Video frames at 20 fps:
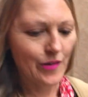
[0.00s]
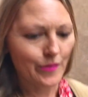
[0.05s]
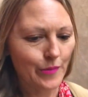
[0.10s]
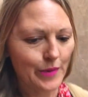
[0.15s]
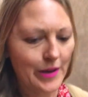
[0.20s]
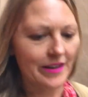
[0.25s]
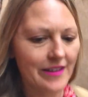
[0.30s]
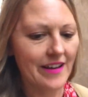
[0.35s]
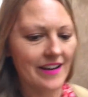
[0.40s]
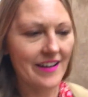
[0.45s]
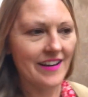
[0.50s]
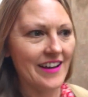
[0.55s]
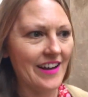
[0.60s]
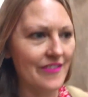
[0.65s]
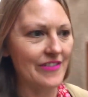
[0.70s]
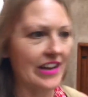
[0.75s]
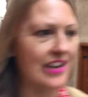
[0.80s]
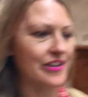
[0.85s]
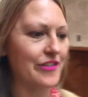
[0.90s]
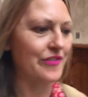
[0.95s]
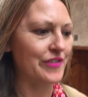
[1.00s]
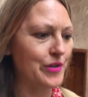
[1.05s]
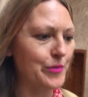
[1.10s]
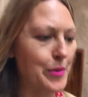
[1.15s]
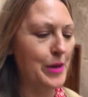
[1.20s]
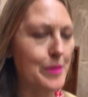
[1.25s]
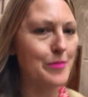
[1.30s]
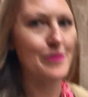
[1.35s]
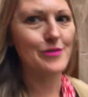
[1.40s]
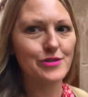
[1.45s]
We have had a few
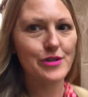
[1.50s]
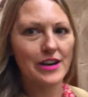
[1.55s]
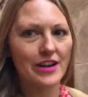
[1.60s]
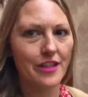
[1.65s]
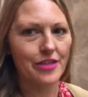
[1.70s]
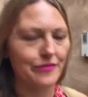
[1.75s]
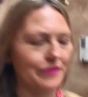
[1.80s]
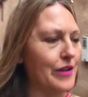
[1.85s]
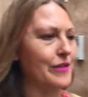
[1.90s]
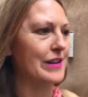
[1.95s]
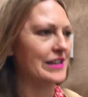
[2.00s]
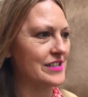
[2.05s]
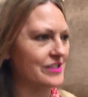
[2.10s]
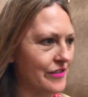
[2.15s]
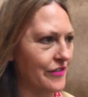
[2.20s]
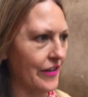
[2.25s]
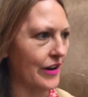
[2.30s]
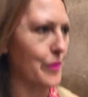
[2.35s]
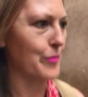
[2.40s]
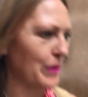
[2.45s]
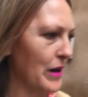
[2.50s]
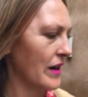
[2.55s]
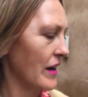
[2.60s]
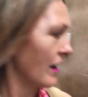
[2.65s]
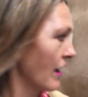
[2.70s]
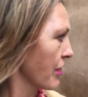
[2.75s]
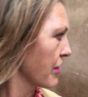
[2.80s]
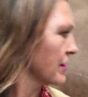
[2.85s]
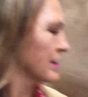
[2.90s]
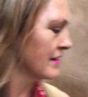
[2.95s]
people try to throw us off our
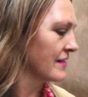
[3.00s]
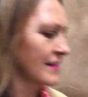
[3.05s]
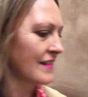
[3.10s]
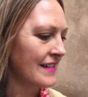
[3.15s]
path,